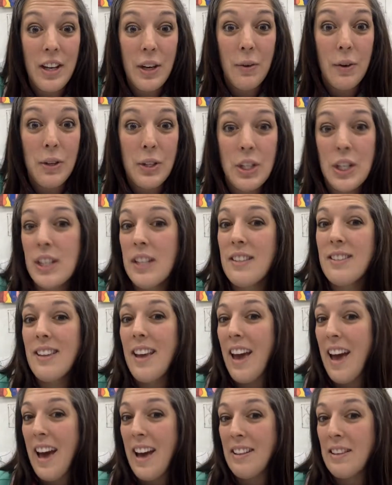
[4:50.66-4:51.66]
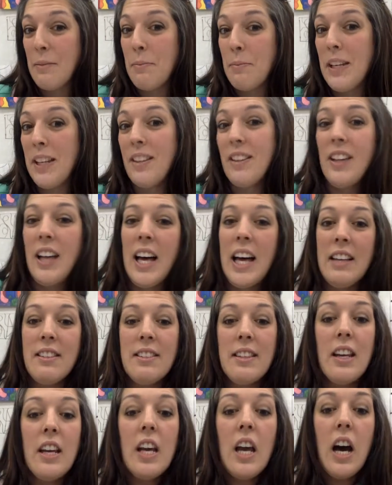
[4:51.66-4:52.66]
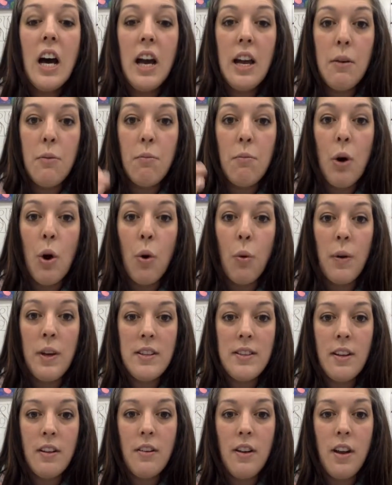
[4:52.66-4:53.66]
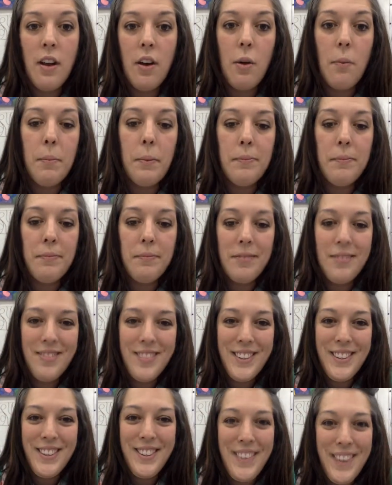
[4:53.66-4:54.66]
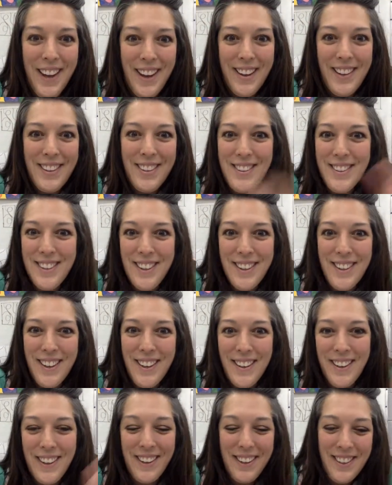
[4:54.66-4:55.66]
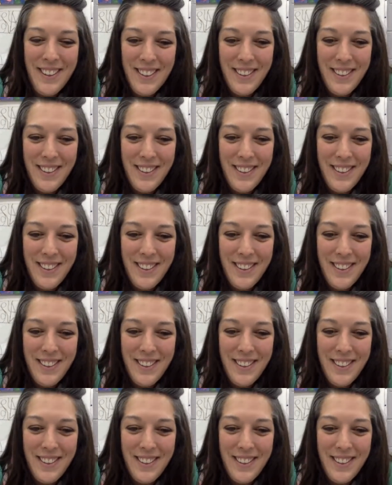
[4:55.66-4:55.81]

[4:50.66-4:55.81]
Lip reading: any questions, ask me in class. I'm always there to help. Okay, see you later.